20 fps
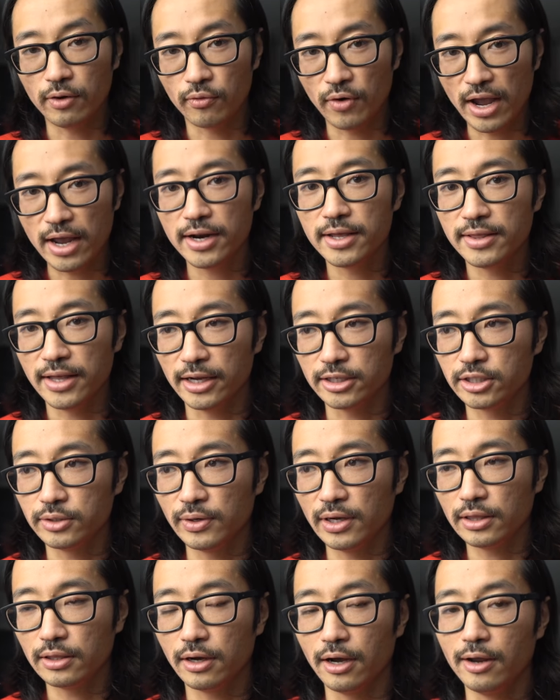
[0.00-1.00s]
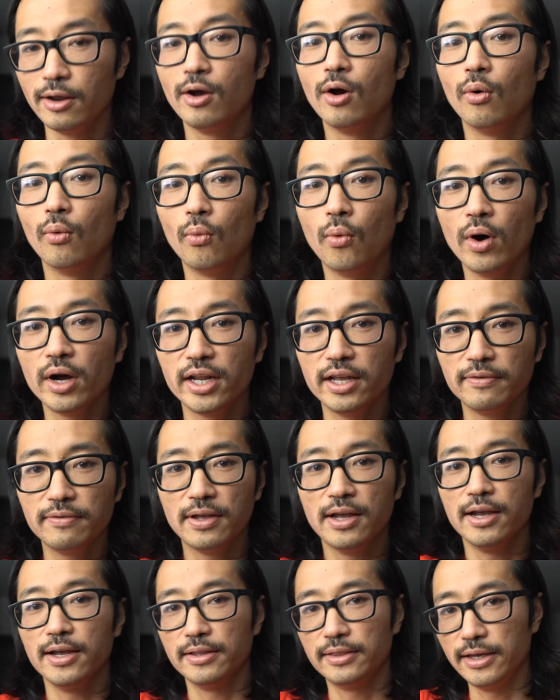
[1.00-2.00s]
I ran in that shoe, I thought, what
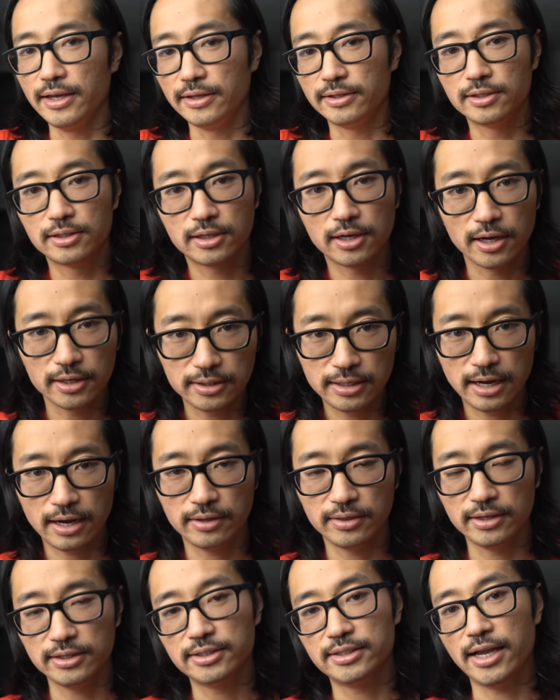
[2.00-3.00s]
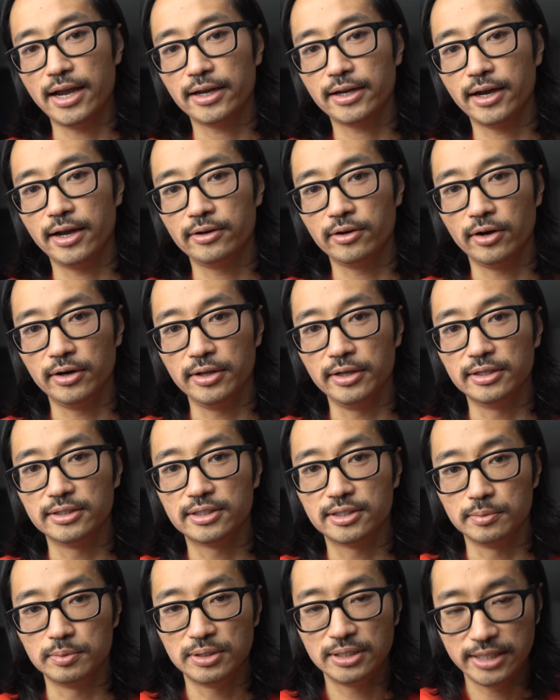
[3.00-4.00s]
if they cut down the stack height on it
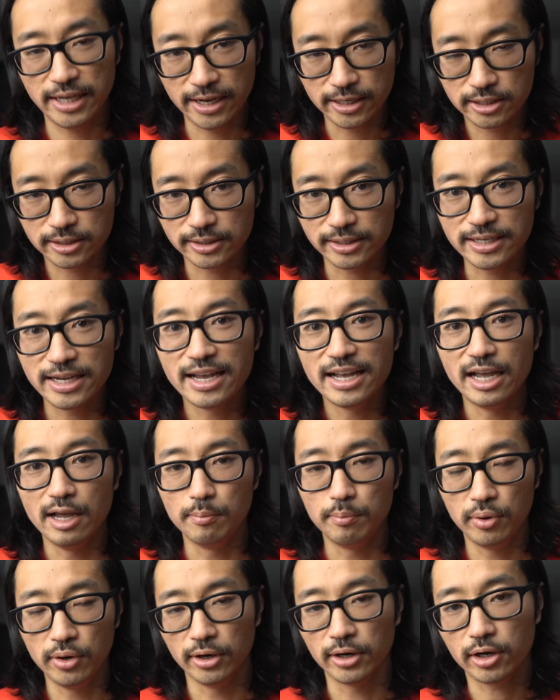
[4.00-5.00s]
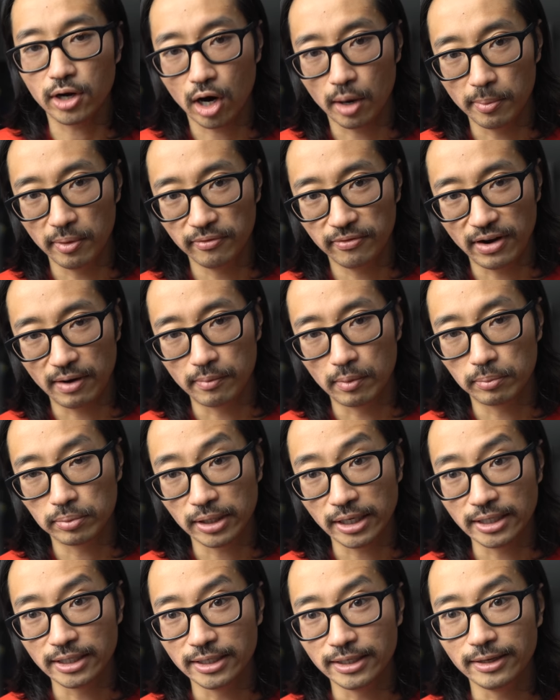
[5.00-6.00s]
substantially and put a carbon fiber
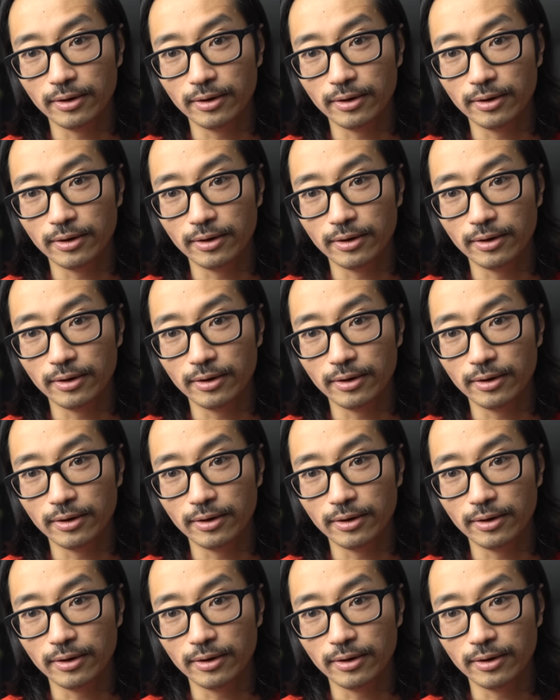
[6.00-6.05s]
plate in